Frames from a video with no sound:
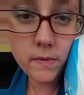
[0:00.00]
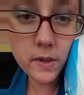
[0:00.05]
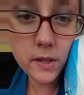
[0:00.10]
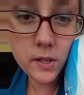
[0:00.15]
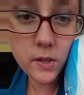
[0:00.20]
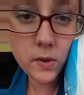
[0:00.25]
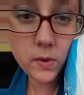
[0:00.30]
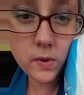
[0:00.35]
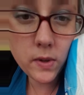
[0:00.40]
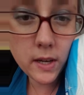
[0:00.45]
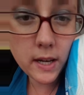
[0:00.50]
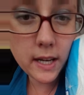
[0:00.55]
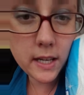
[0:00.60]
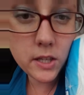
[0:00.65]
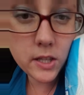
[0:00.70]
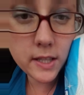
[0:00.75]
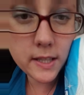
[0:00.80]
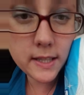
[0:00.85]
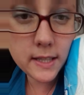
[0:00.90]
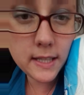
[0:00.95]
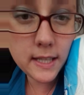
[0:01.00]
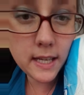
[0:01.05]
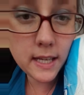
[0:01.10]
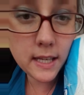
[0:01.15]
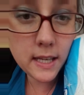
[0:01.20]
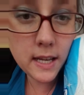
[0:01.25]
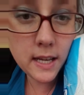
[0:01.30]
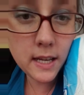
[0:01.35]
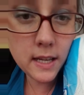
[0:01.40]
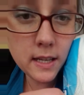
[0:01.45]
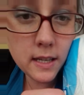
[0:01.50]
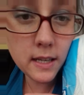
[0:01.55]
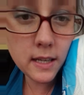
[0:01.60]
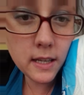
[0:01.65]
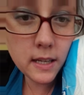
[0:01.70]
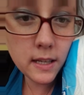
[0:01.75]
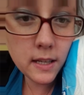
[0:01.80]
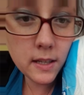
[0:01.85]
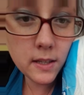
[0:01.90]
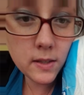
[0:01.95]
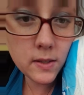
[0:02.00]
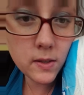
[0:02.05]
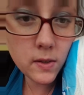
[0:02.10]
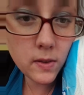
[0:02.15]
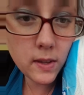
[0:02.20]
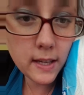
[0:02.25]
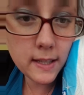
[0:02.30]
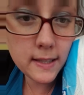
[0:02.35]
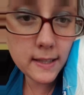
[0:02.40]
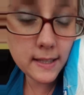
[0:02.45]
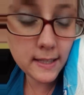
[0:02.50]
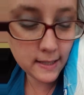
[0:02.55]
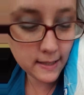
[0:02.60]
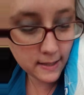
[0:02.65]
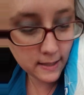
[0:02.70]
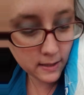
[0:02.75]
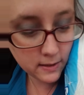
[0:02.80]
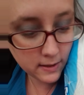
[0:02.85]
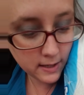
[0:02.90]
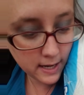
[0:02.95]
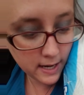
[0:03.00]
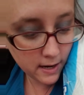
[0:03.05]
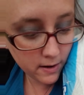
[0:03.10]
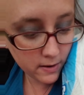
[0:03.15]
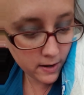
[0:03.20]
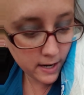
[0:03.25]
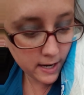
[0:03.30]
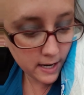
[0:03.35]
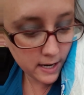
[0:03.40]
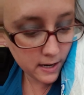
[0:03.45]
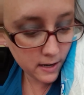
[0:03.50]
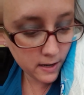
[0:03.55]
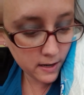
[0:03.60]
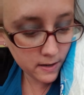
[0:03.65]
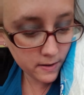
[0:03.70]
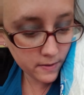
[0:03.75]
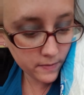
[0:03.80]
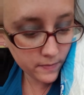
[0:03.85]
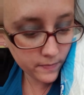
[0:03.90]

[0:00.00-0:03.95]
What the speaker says: the two that I just did. So that's this little guy right here.